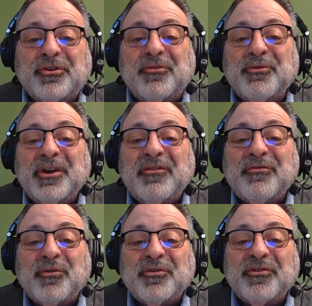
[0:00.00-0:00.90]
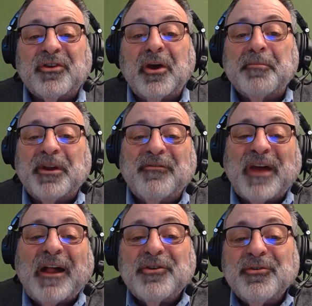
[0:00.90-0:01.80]
and reinforces company
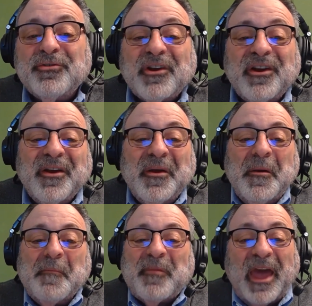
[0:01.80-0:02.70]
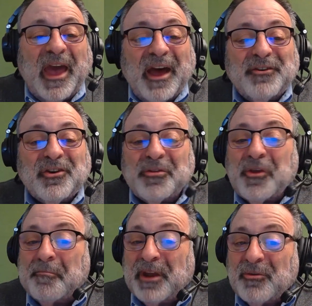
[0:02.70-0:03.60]
values. And
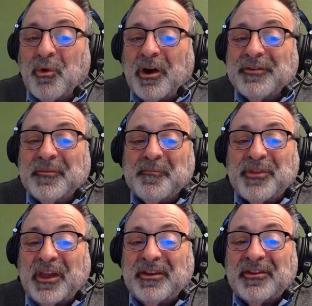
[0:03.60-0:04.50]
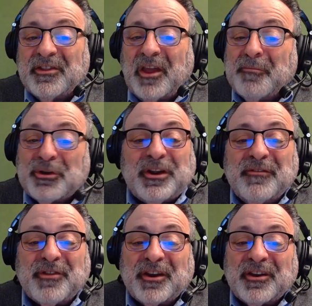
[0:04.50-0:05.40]
the big one, they
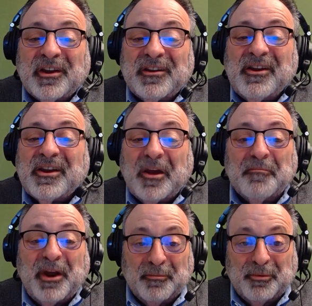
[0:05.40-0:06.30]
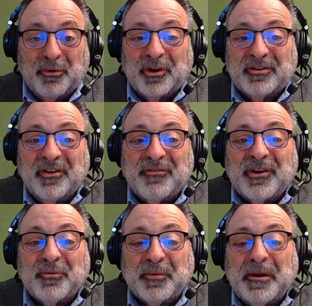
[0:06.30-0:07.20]
believe that you get better productivity
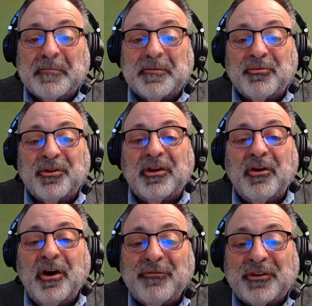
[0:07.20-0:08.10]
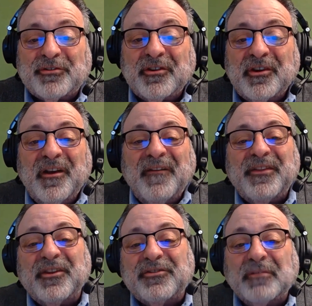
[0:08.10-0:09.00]
when people are in the office.
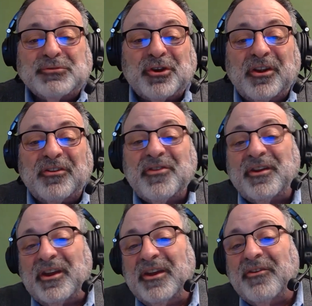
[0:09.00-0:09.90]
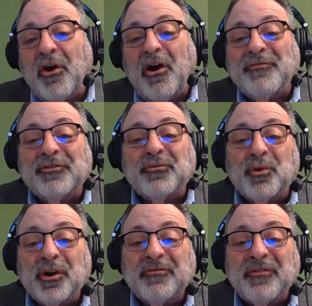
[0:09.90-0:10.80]
The assumption is that in-office
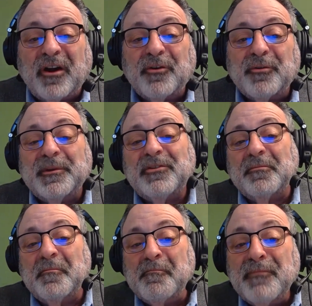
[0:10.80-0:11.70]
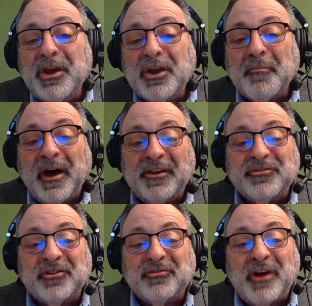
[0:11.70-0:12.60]
work environments minimize
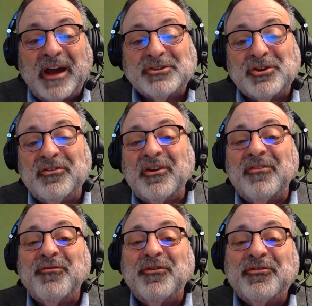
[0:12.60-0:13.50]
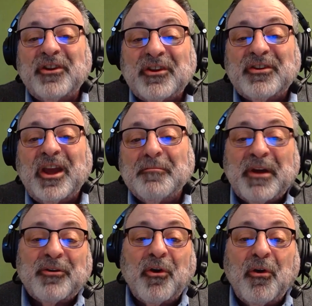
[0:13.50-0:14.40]
distractions and facilitate
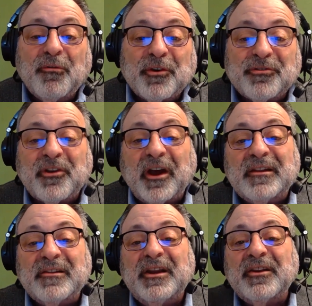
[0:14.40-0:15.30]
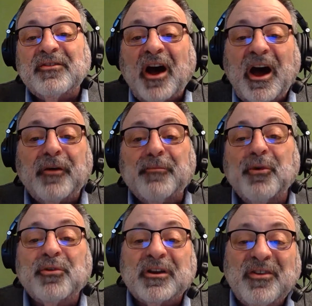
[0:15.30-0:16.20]
better oversight, leading to higher
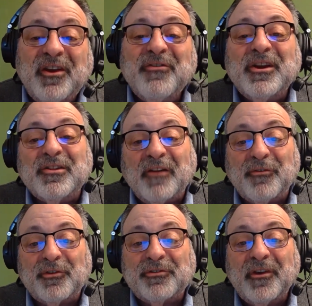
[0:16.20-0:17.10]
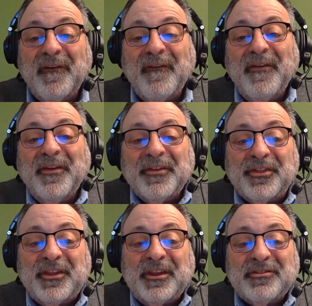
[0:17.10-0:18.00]
productivity levels.
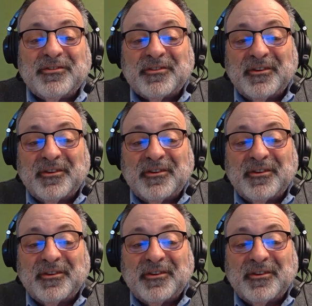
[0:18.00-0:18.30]
These,